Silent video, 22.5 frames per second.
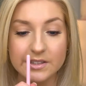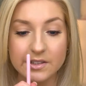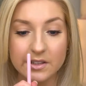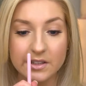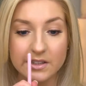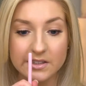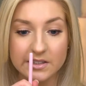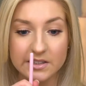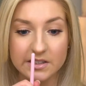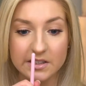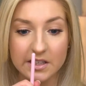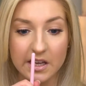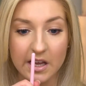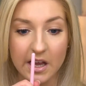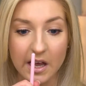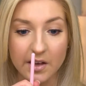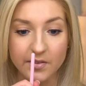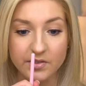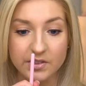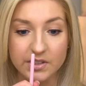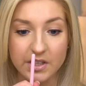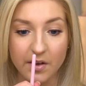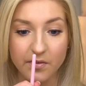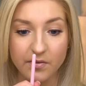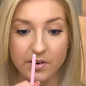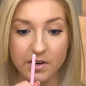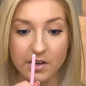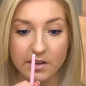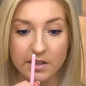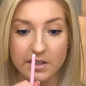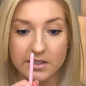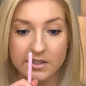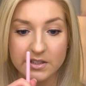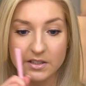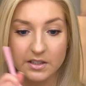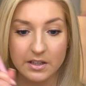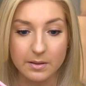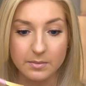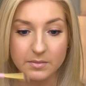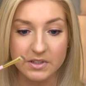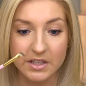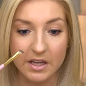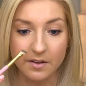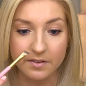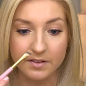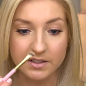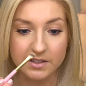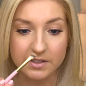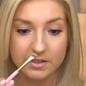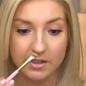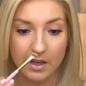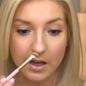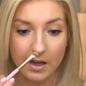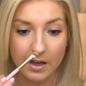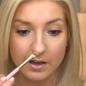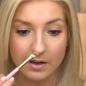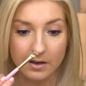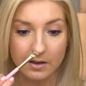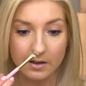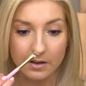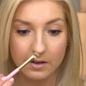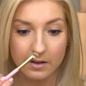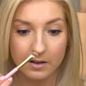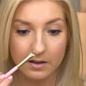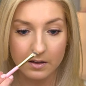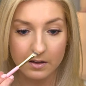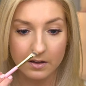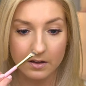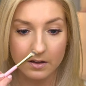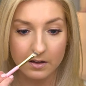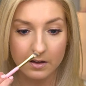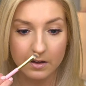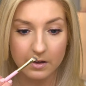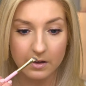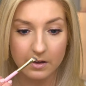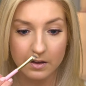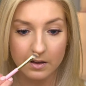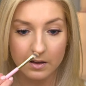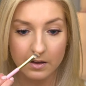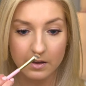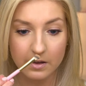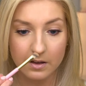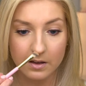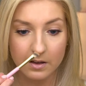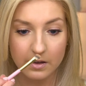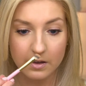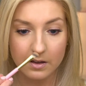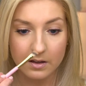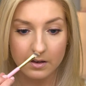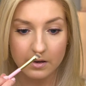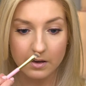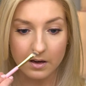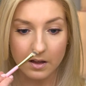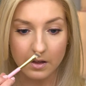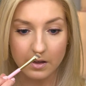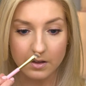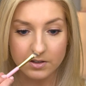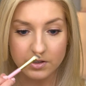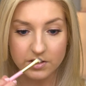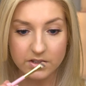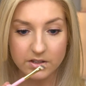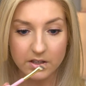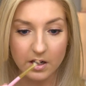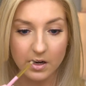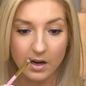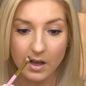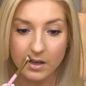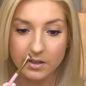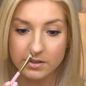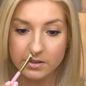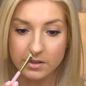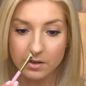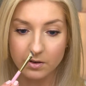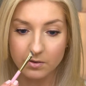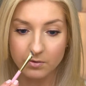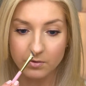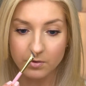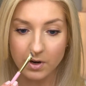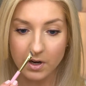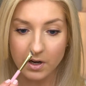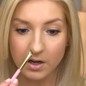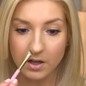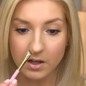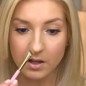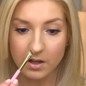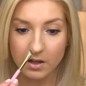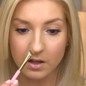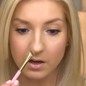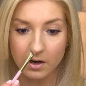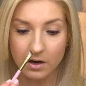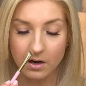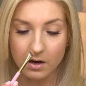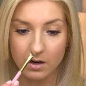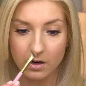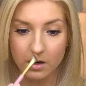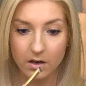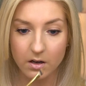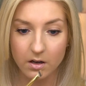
you can see, I've definitely slimmed down this side. Now you can just connect it right here.